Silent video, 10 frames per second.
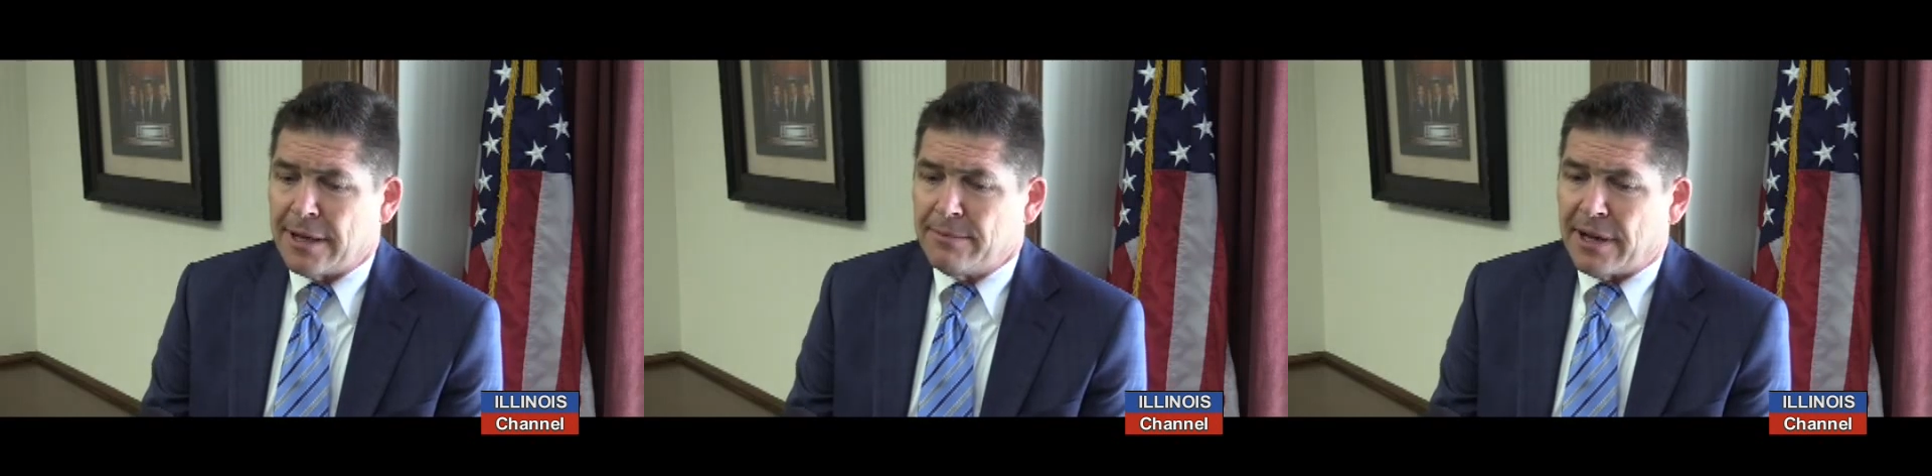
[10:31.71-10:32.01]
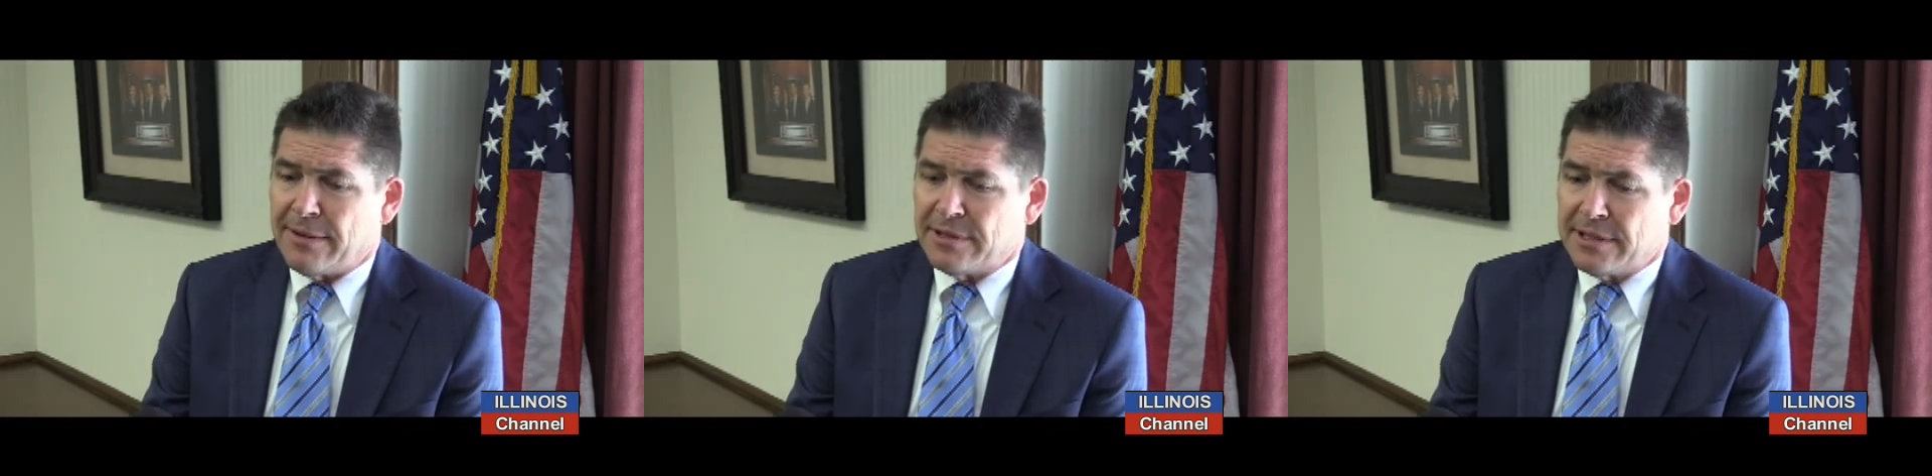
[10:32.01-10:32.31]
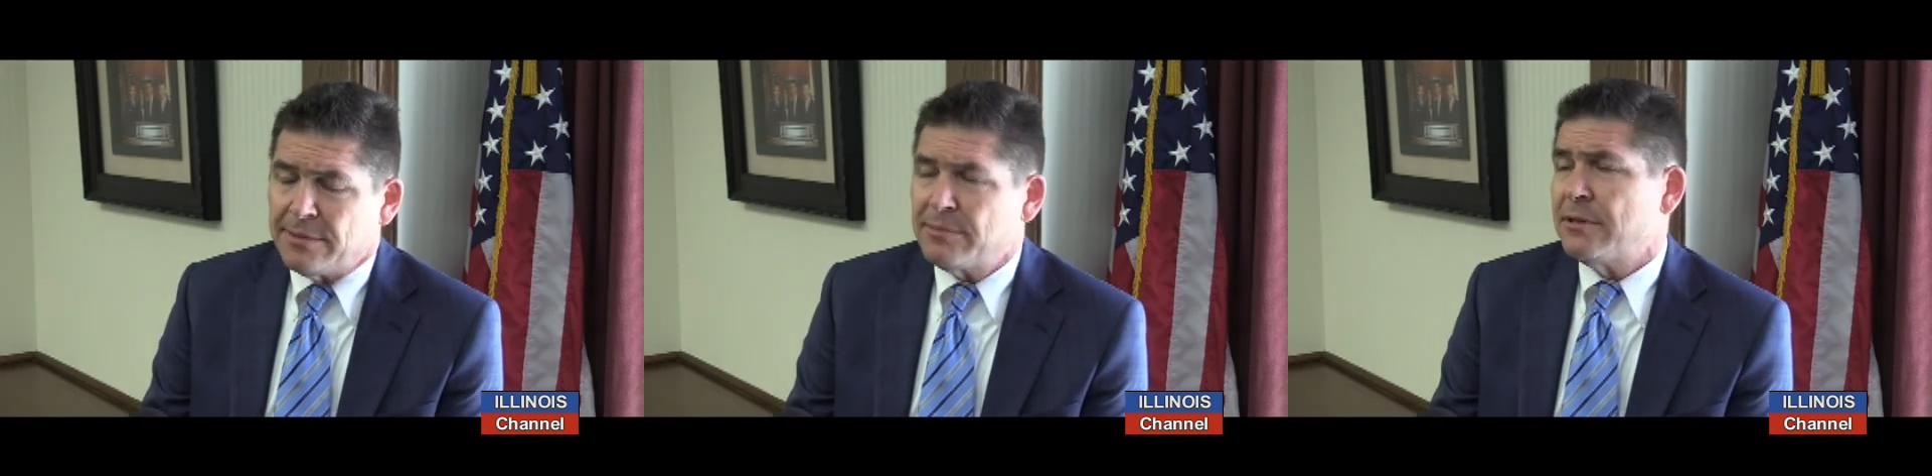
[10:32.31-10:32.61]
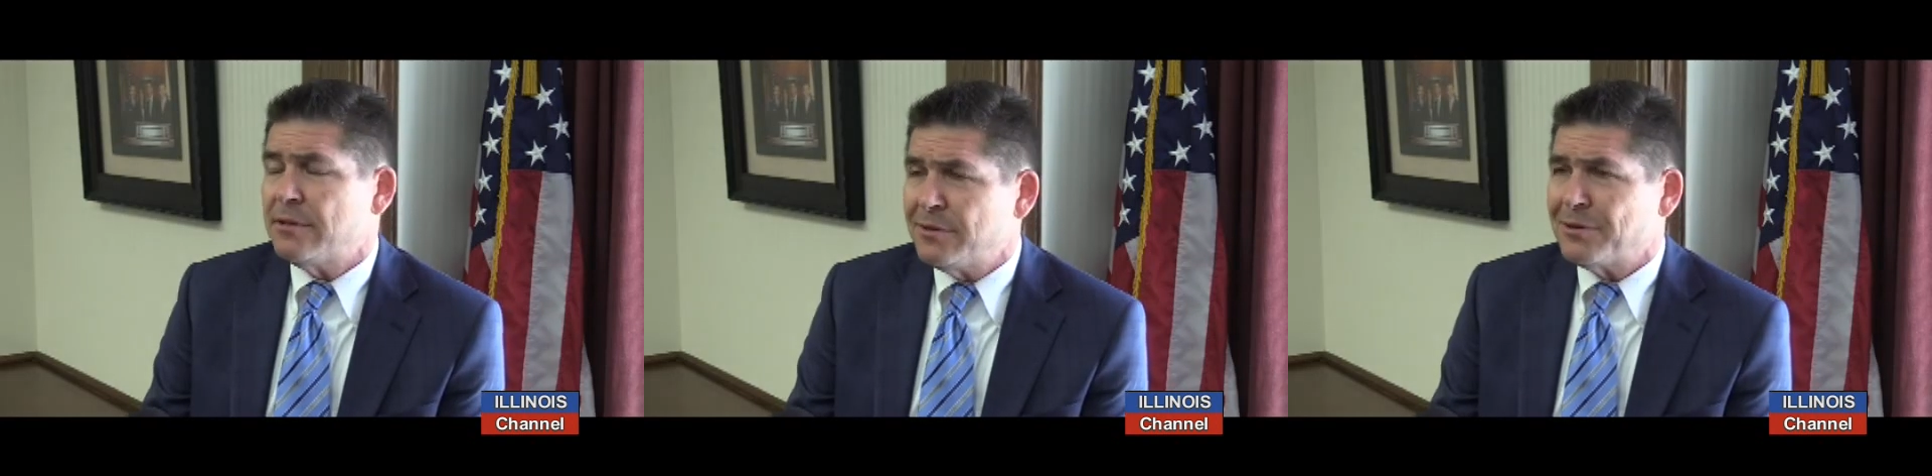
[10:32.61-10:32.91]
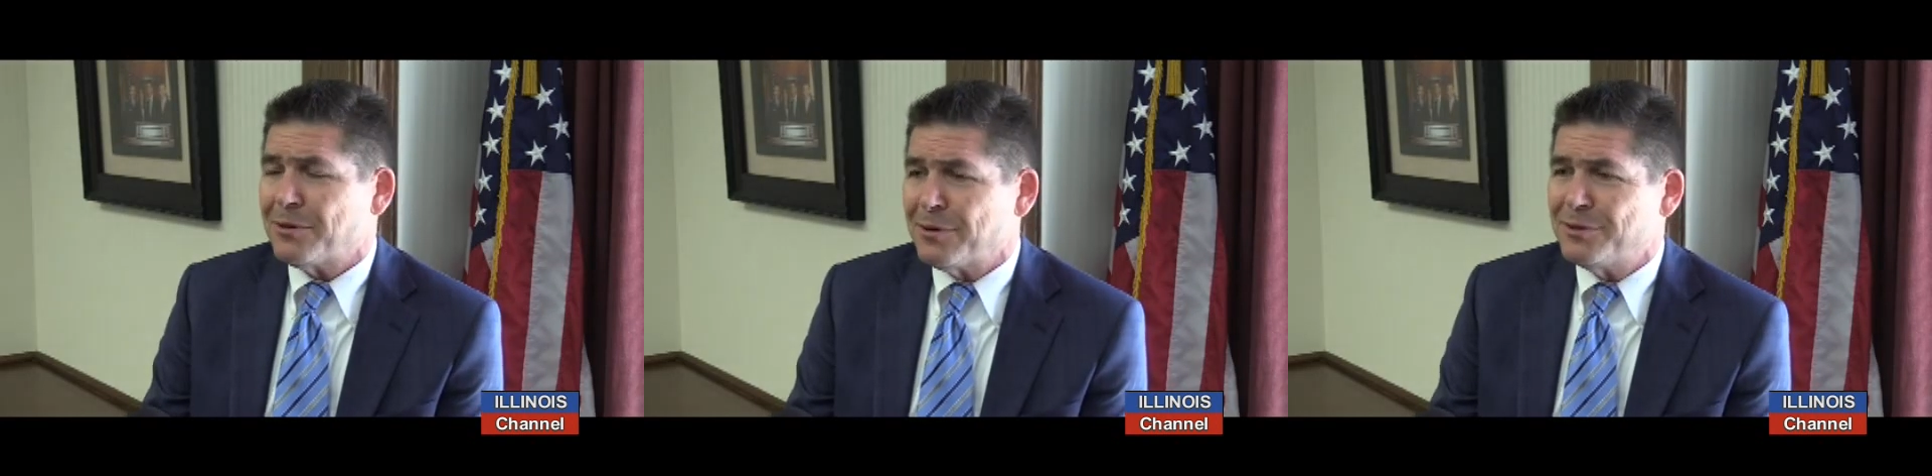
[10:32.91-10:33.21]
I've, I've attempted to
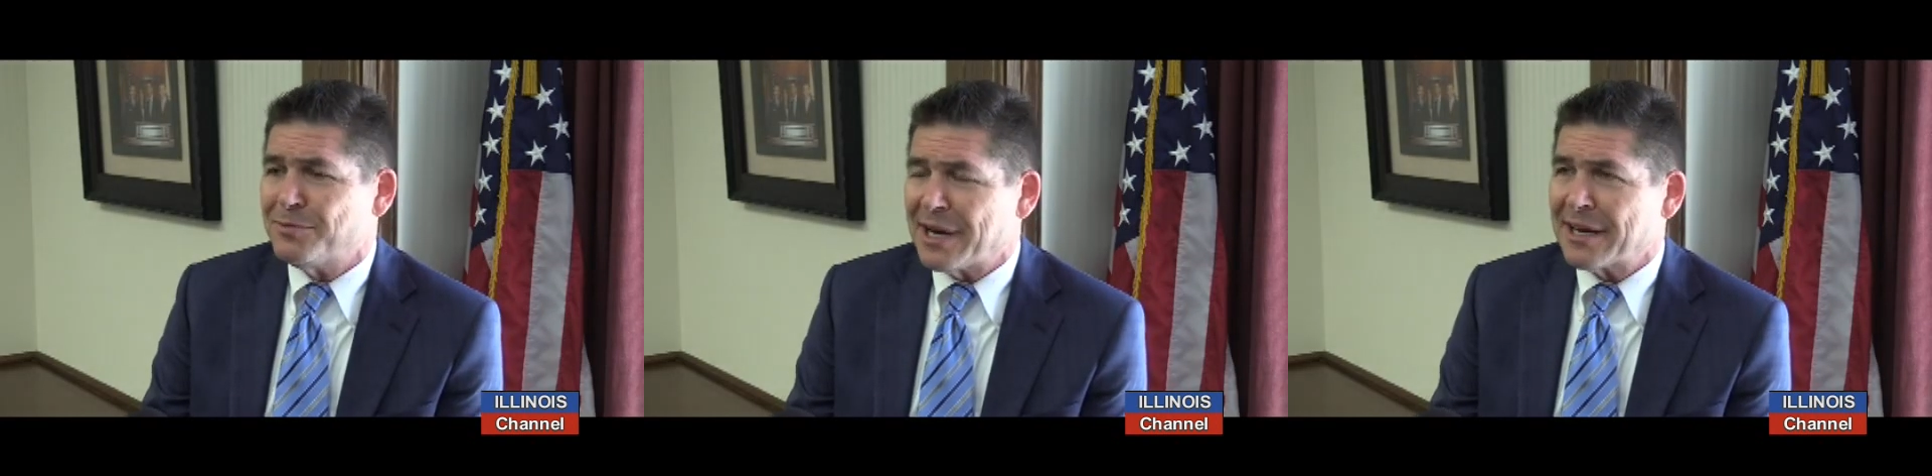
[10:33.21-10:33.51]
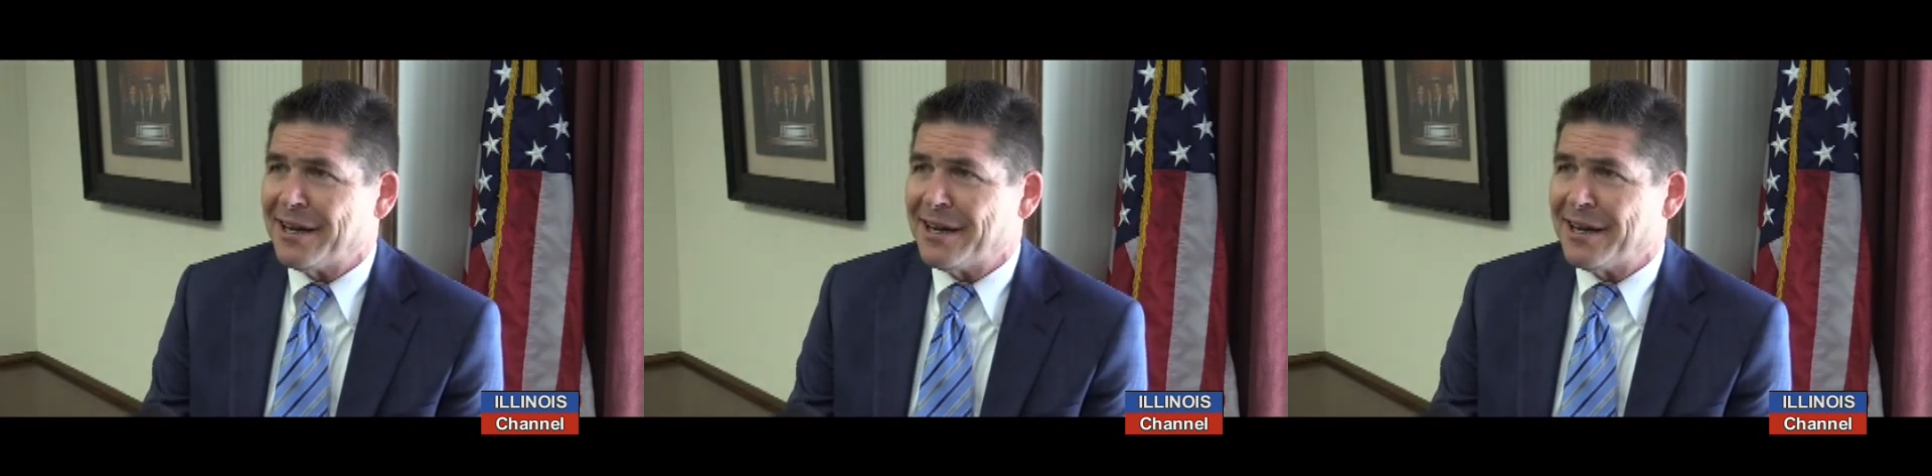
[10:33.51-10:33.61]
encourage my